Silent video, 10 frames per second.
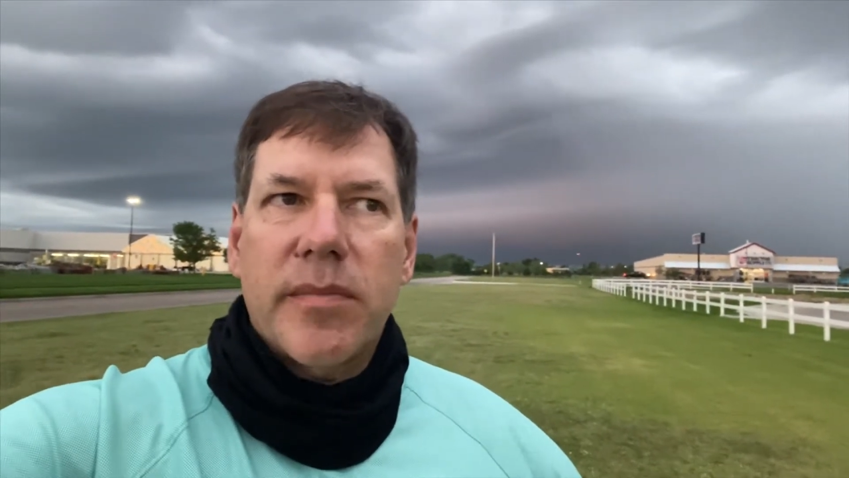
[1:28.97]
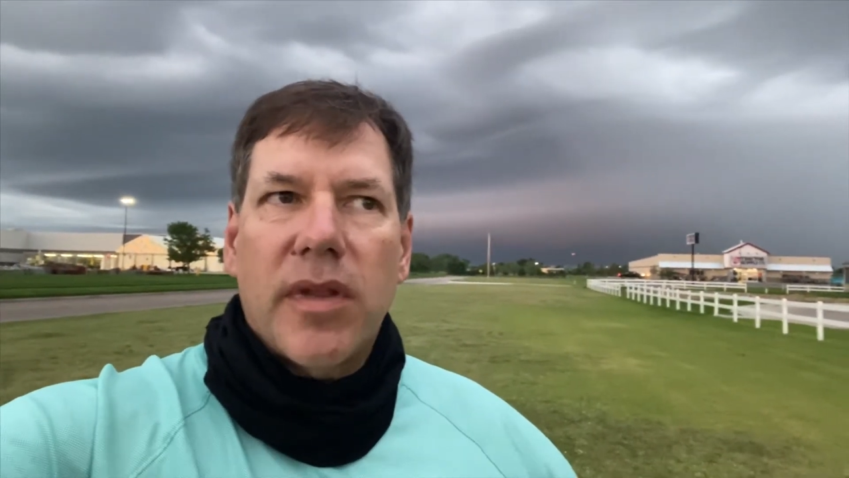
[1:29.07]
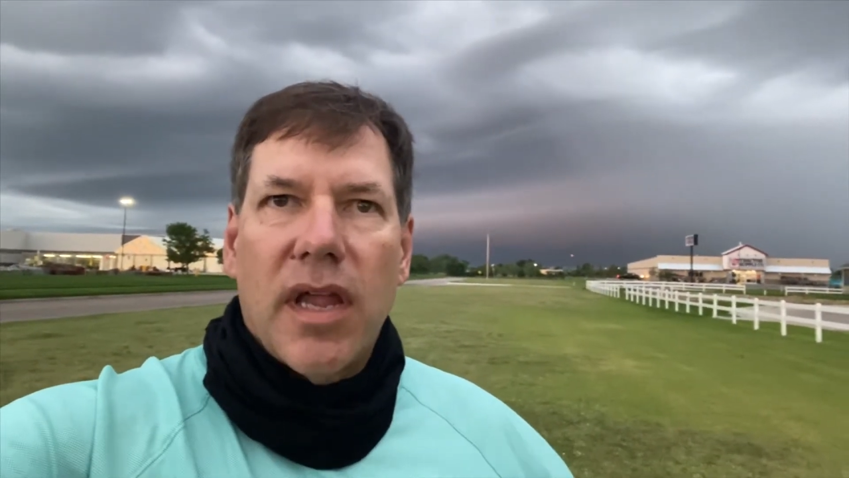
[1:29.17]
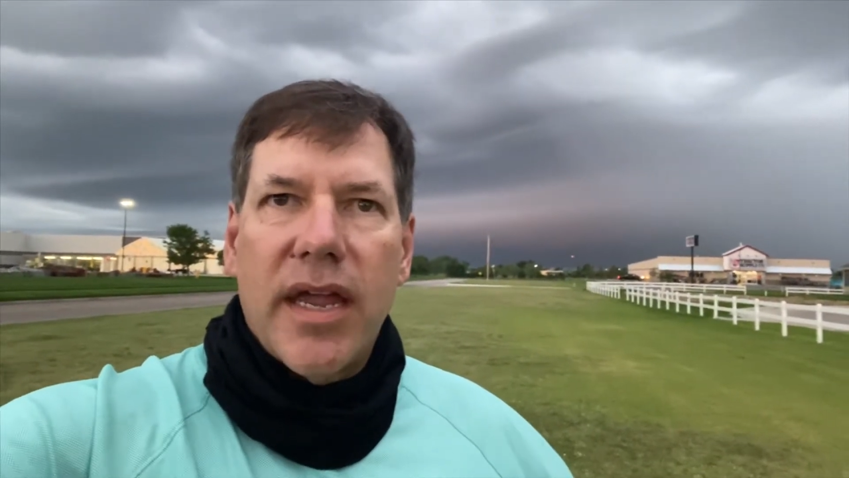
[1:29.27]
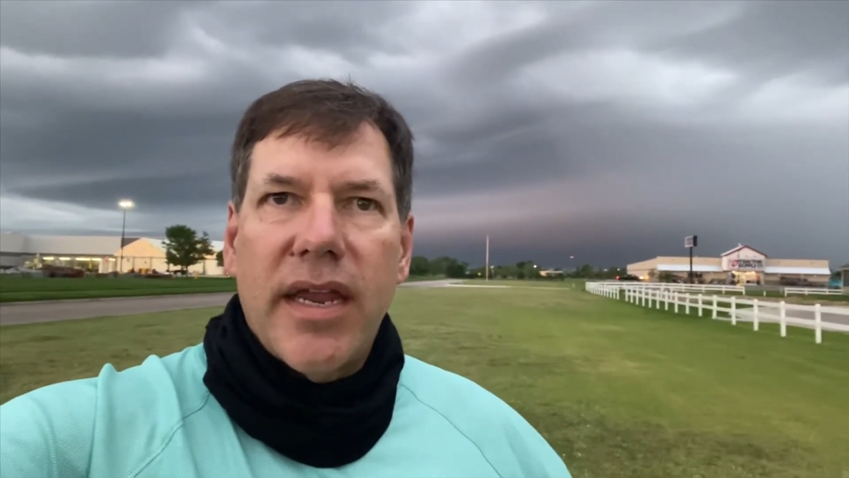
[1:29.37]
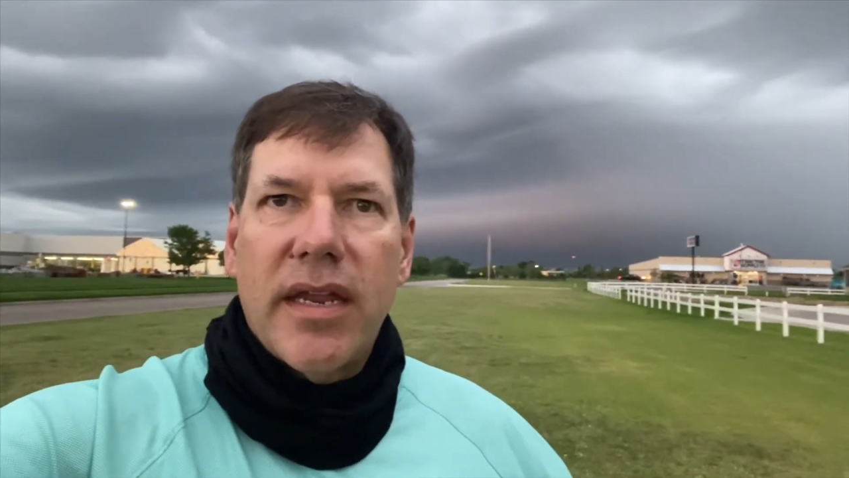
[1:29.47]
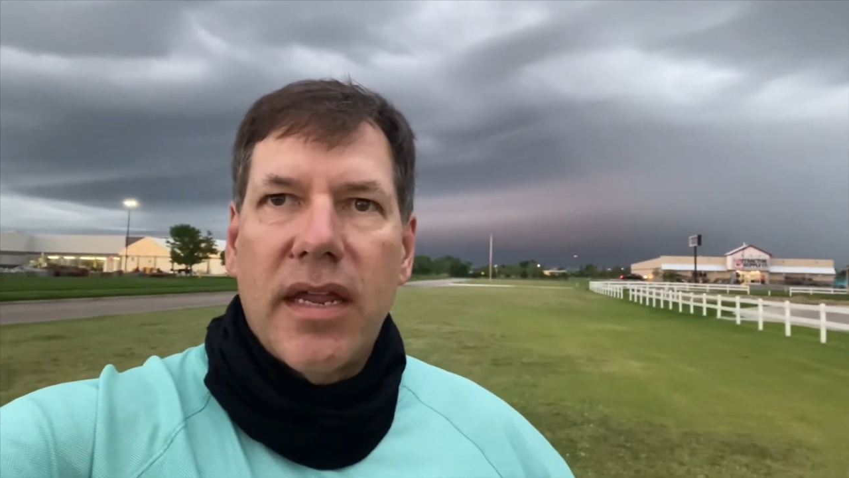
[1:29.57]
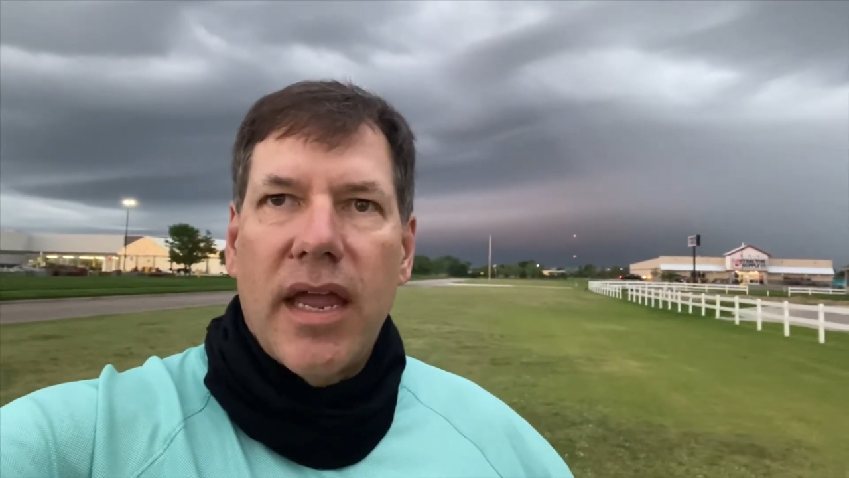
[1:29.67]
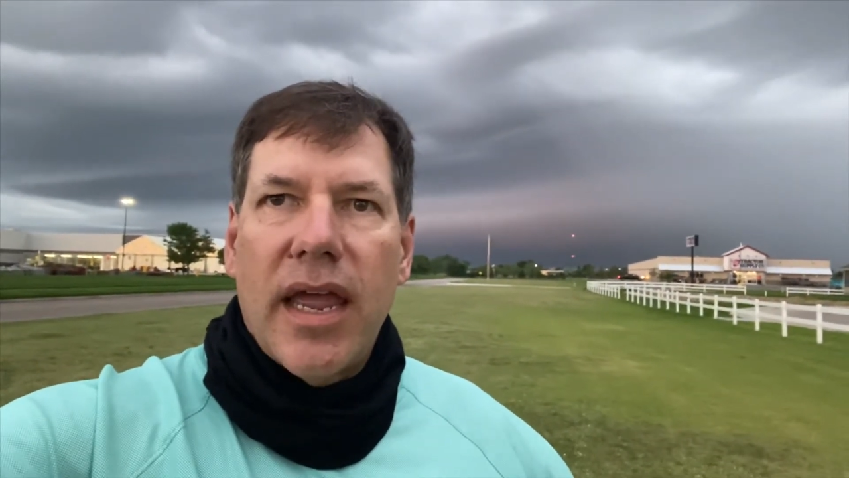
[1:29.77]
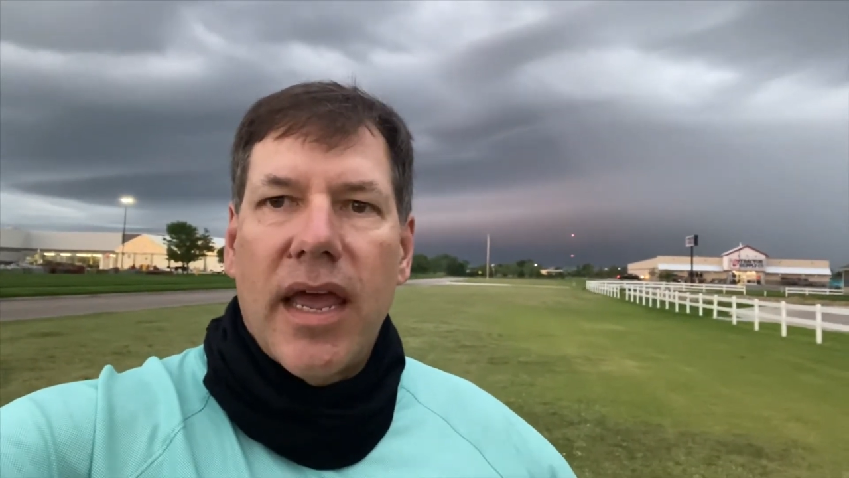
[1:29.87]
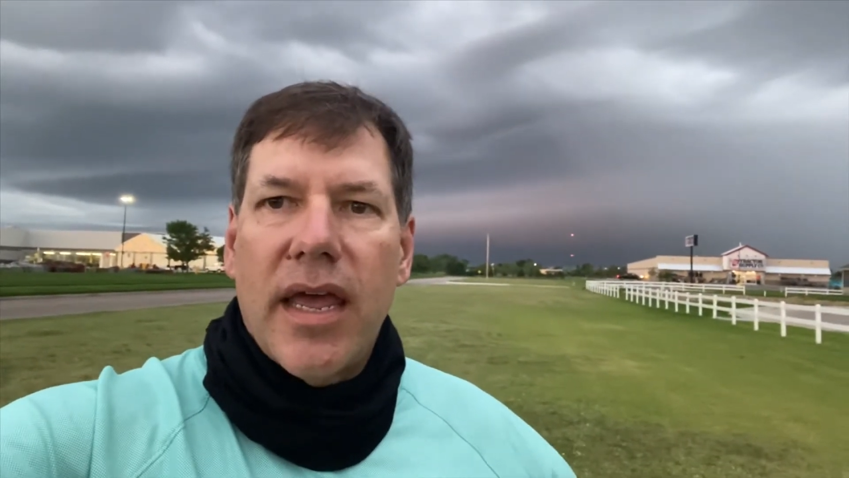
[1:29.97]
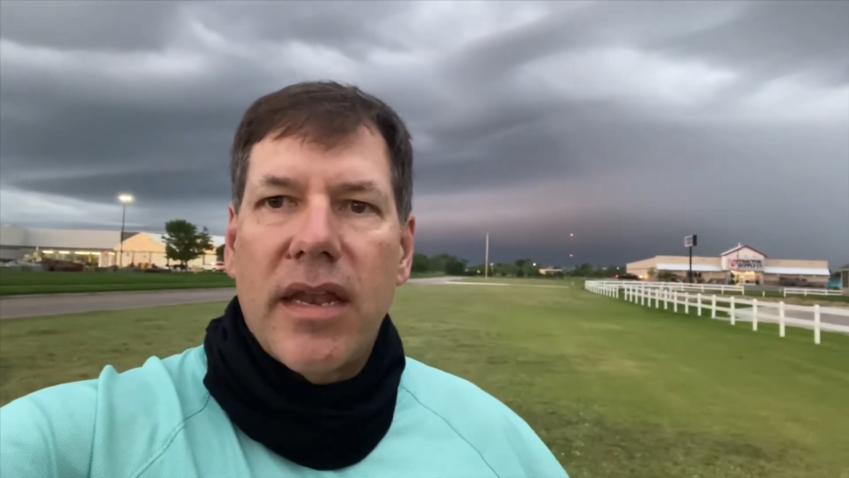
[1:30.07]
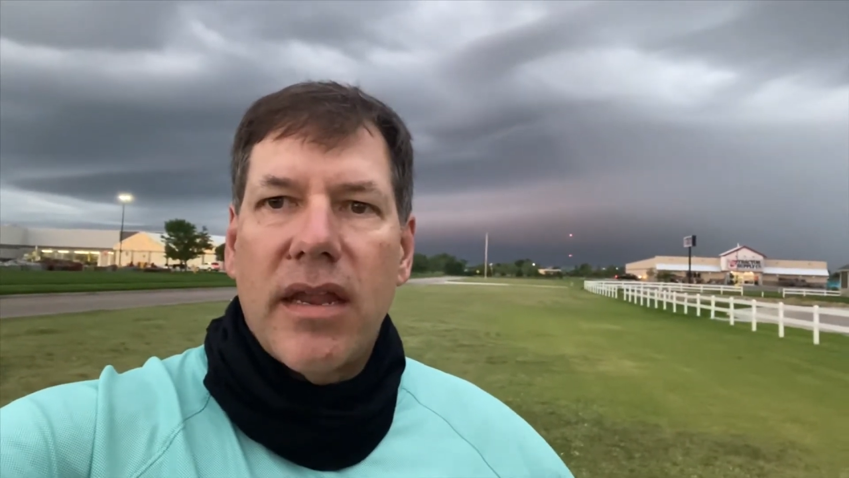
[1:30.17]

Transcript: light, and